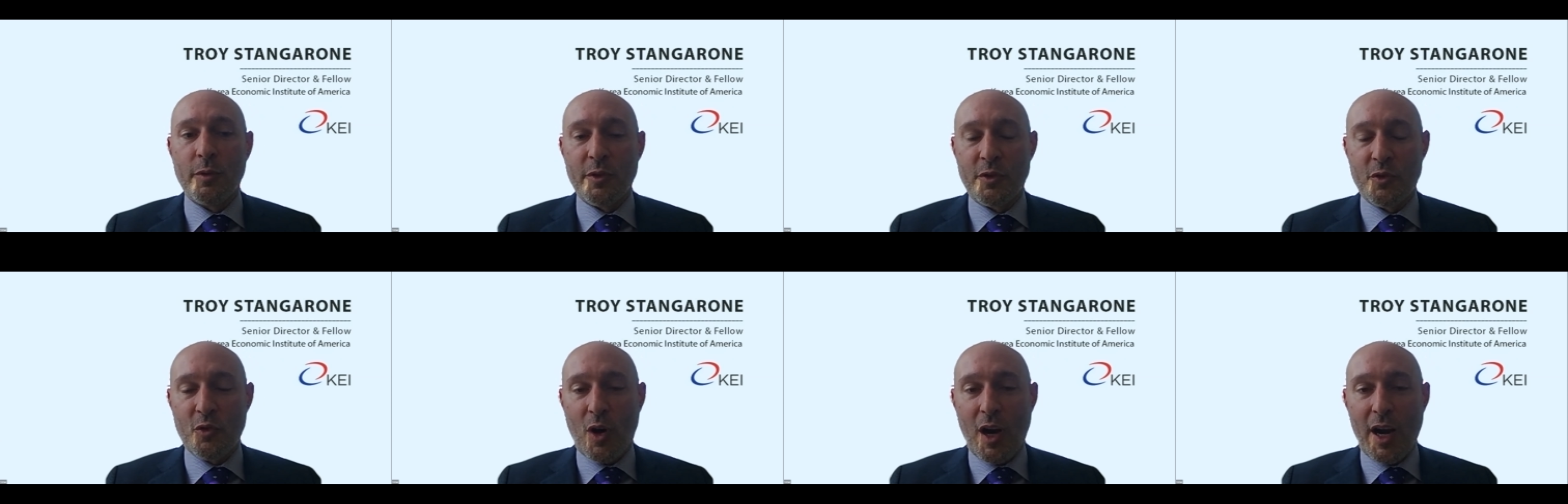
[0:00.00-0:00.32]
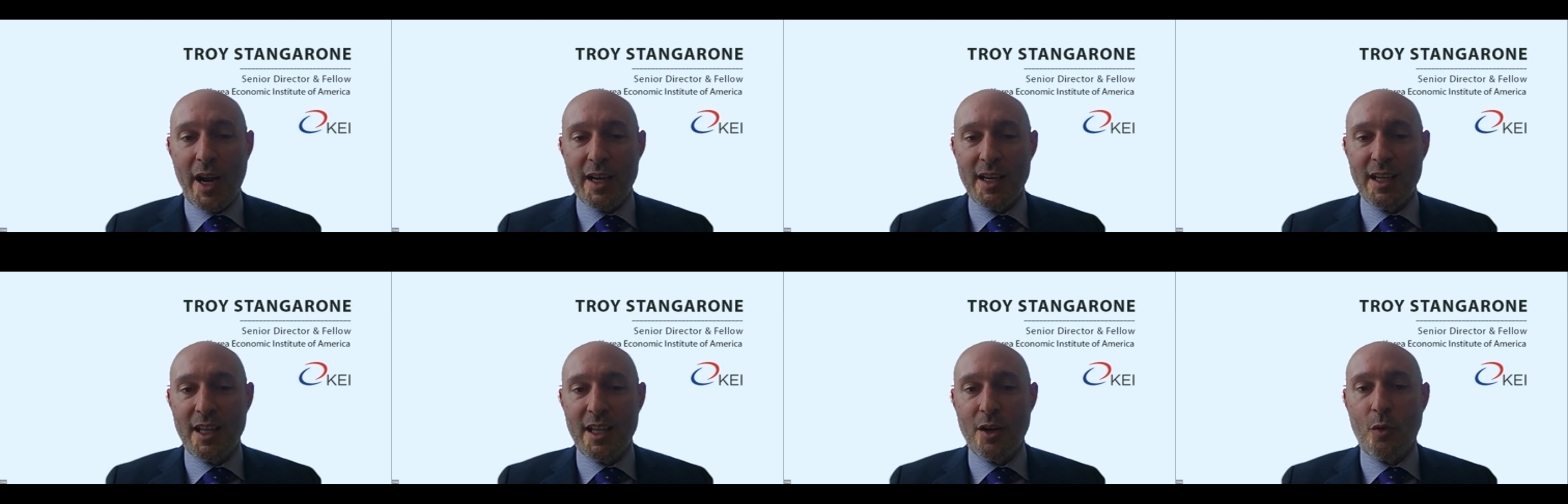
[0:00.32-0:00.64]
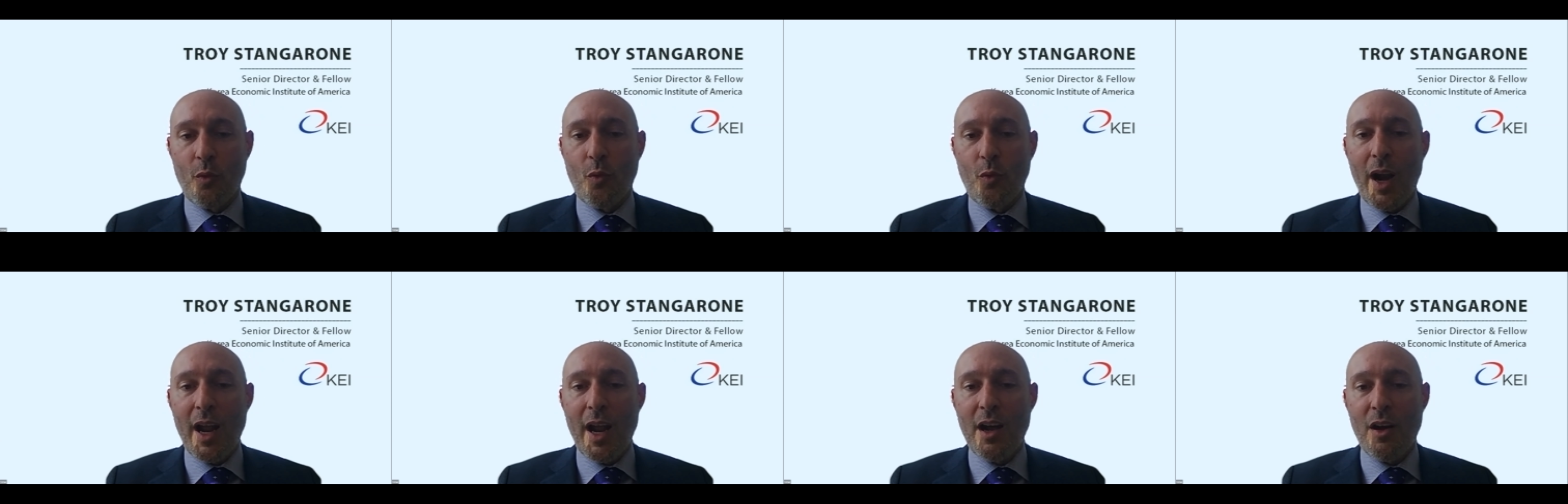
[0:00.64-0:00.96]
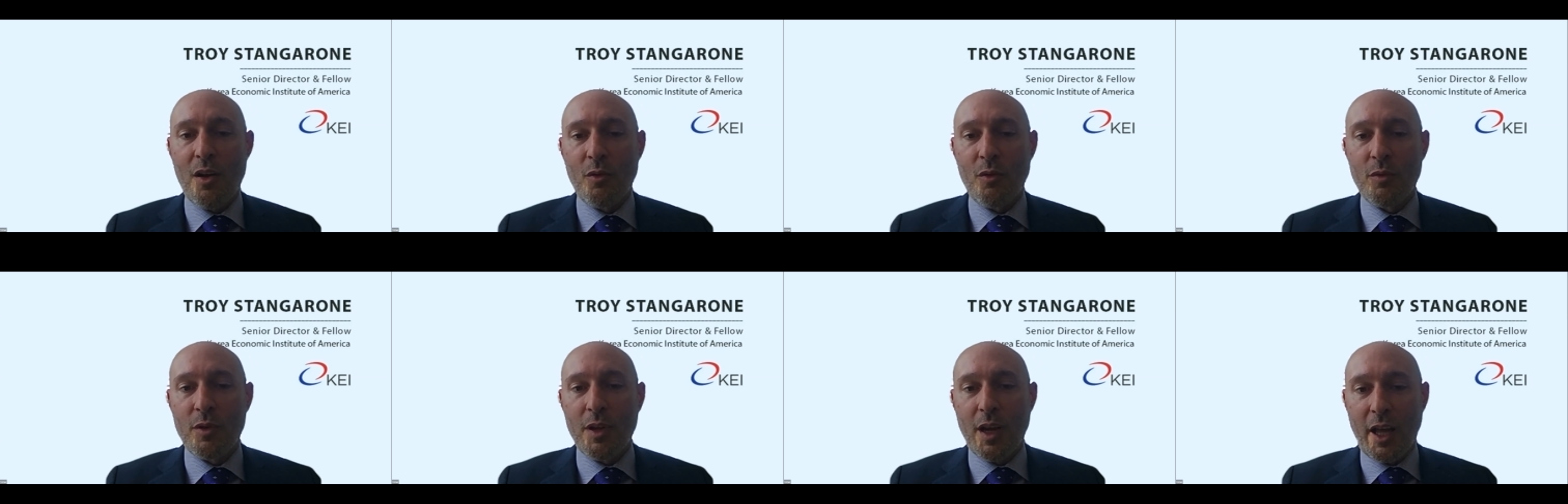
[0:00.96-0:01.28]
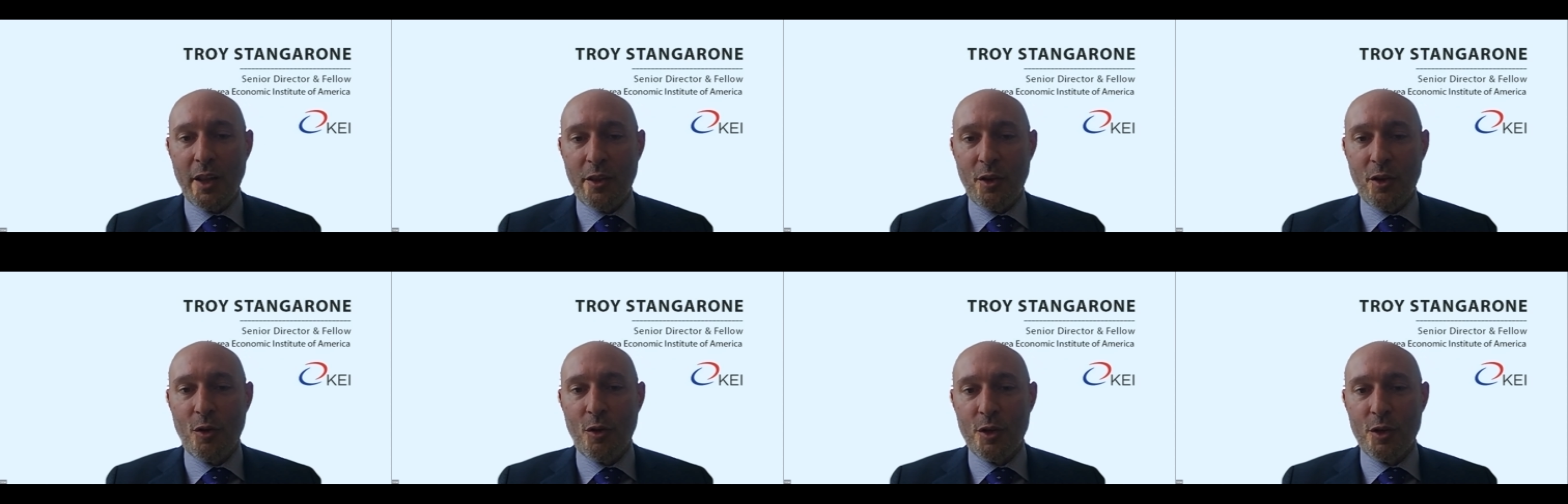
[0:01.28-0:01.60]
try and get around
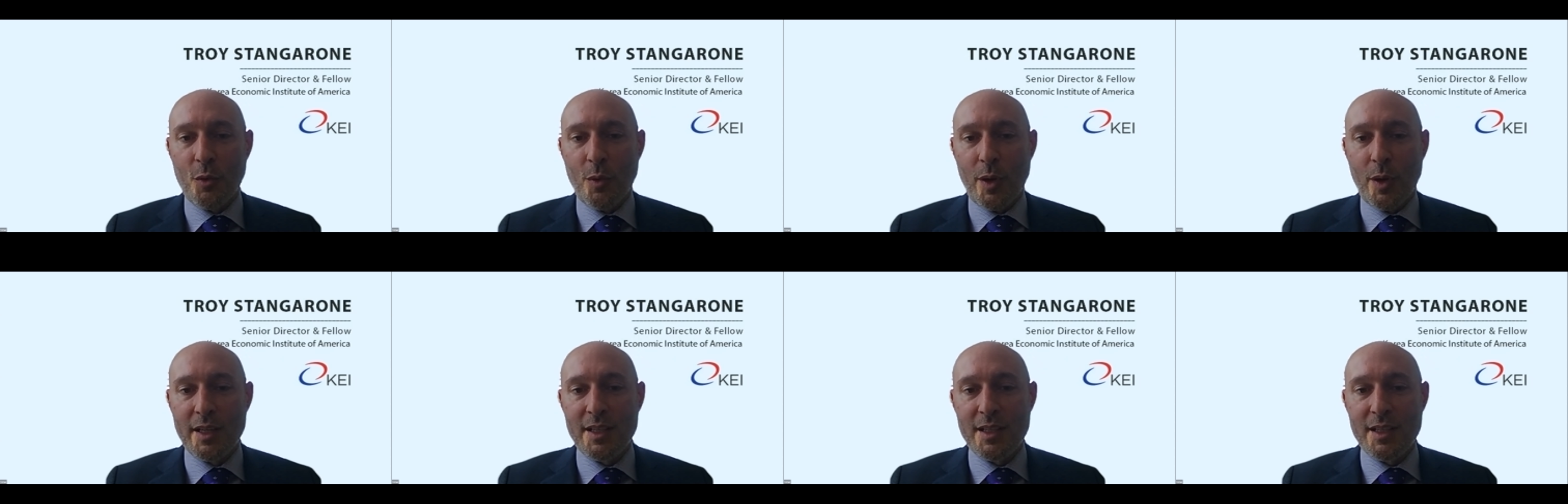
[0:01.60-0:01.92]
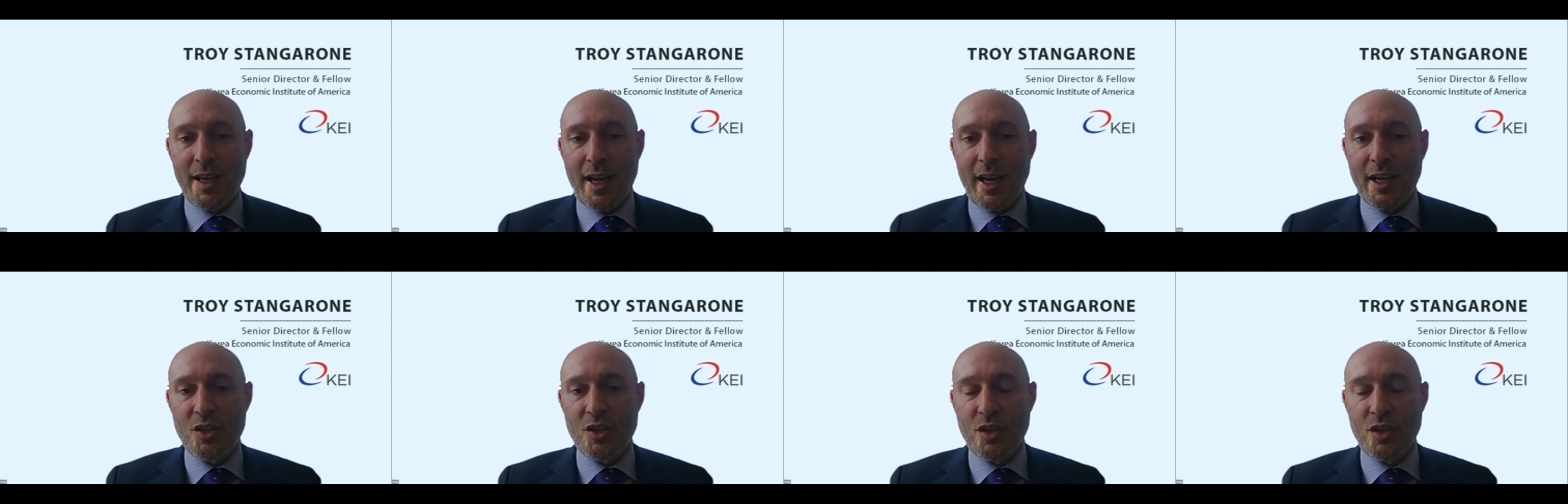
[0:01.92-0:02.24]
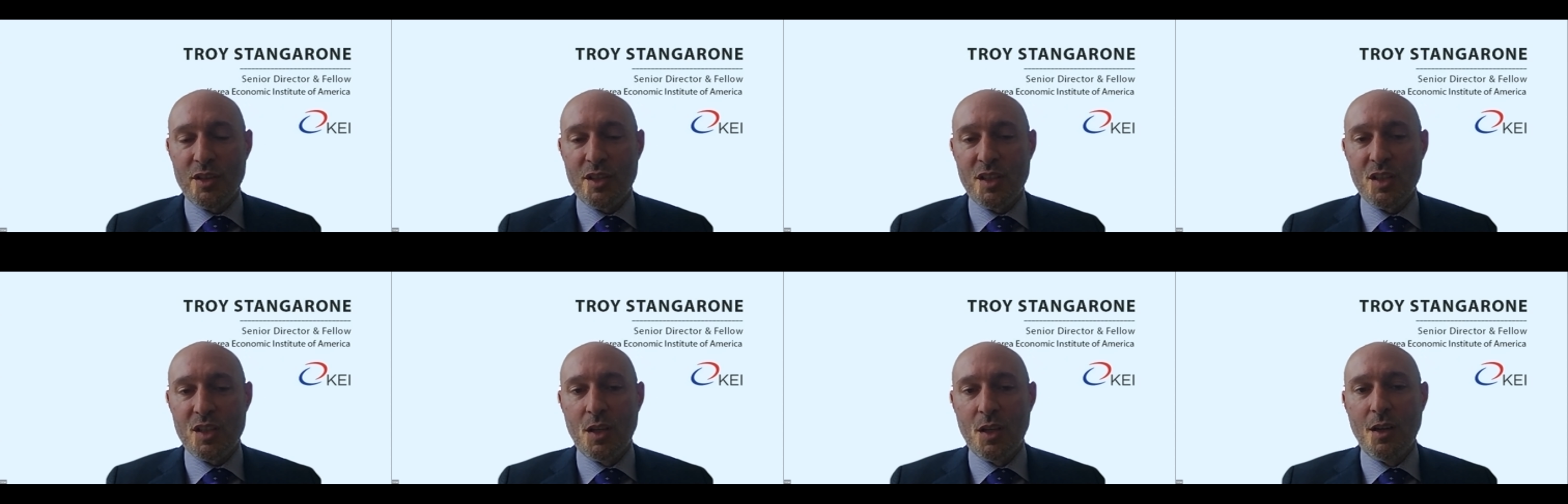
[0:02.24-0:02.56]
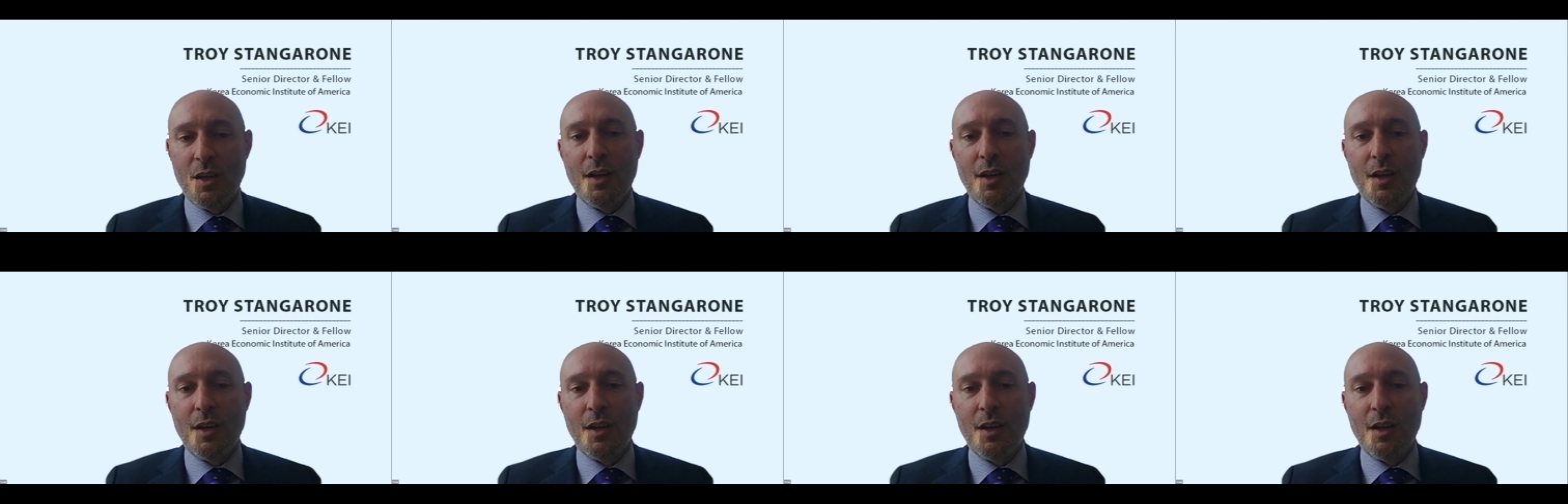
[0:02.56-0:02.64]
other US sanctions.